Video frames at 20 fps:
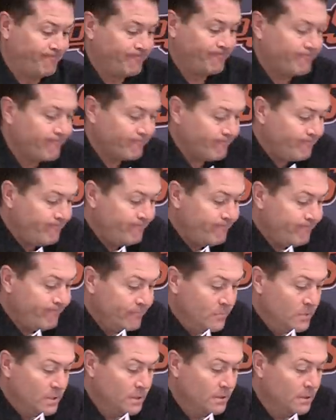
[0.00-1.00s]

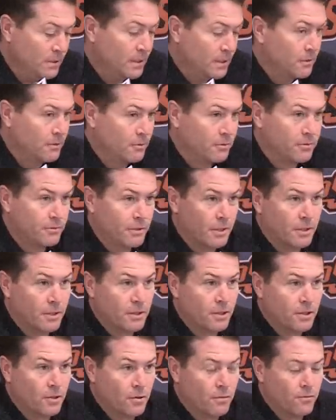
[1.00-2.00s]
It was
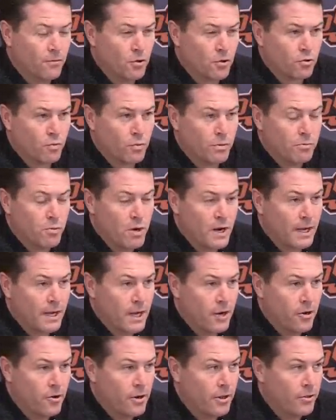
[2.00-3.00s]
very. You know, at first when Brian
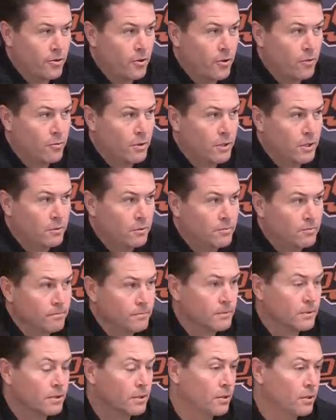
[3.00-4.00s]
got hurt, I thought, well,
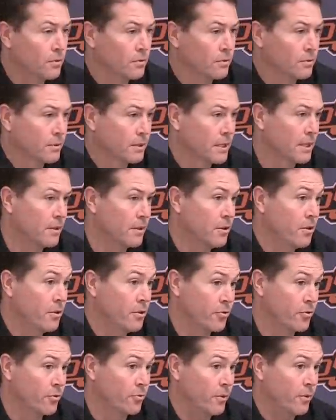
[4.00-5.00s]
you know, kind of
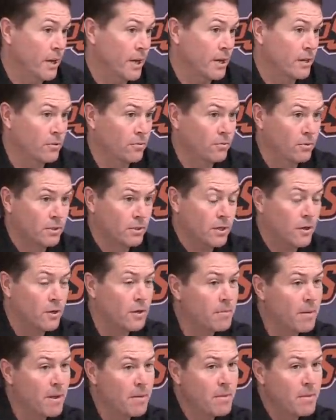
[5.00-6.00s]
initial reaction was, oh,
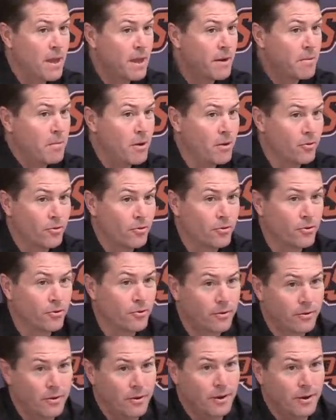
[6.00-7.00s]
he might be out a month or two.
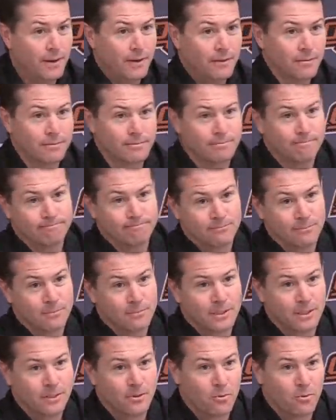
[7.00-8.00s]
And I said, all right,
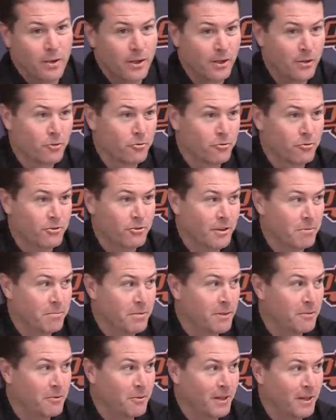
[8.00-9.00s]
either way it goes with
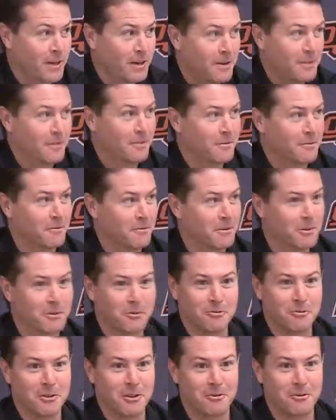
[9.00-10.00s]
JP, we'll kind of
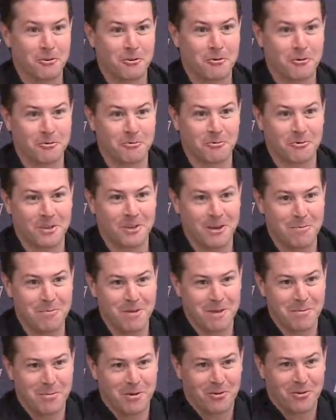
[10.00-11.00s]
exchange at Christmas time
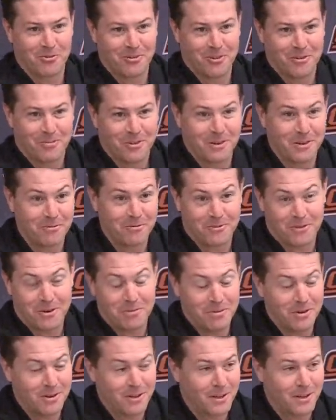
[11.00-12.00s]
maybe or something if
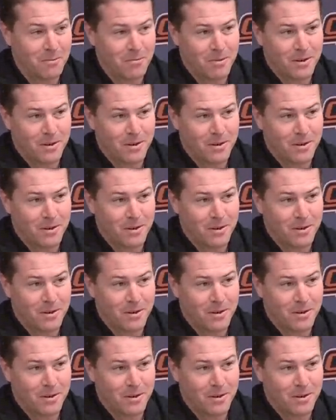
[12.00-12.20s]
JP didn't get.